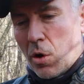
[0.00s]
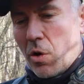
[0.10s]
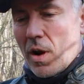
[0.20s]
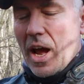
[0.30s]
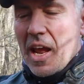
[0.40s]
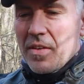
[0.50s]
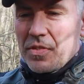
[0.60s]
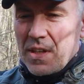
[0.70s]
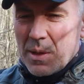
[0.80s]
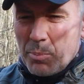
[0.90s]
or I have
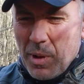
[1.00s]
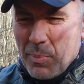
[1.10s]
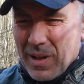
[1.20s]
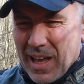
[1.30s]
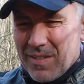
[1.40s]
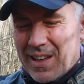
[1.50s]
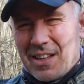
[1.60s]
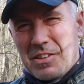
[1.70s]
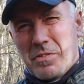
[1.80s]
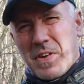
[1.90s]
seen people having
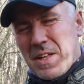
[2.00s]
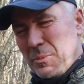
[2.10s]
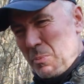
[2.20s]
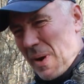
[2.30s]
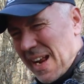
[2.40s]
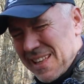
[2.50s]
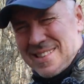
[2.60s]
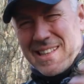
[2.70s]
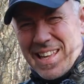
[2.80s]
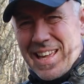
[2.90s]
a different
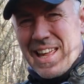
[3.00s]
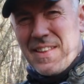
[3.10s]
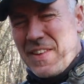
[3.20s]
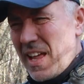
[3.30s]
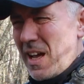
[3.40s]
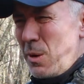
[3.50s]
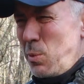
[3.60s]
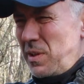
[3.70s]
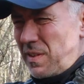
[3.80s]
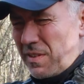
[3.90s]
brackets here and there
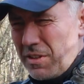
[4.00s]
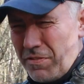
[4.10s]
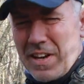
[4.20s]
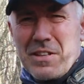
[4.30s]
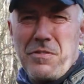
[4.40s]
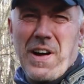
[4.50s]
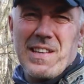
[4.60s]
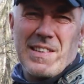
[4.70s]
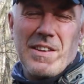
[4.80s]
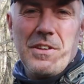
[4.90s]
with different
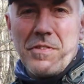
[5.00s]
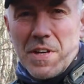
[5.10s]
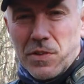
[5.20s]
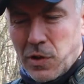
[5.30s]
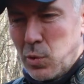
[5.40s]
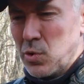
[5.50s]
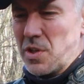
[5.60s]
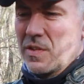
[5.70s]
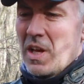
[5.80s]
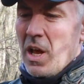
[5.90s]
fans and different
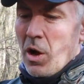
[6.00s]
solutions,